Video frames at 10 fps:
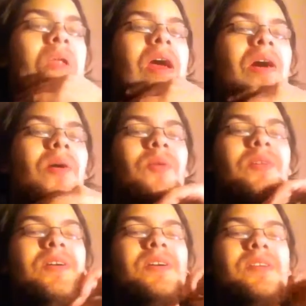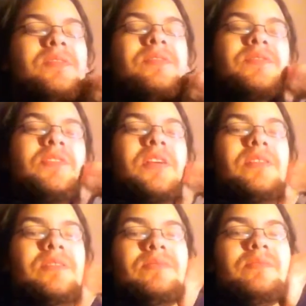now, just trying
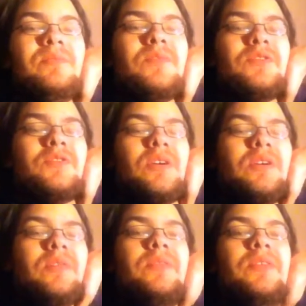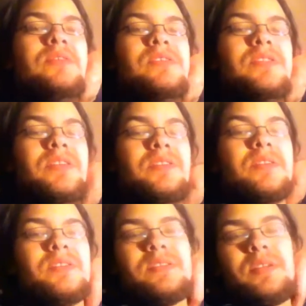to shrug off all the
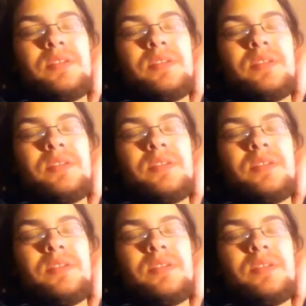sickness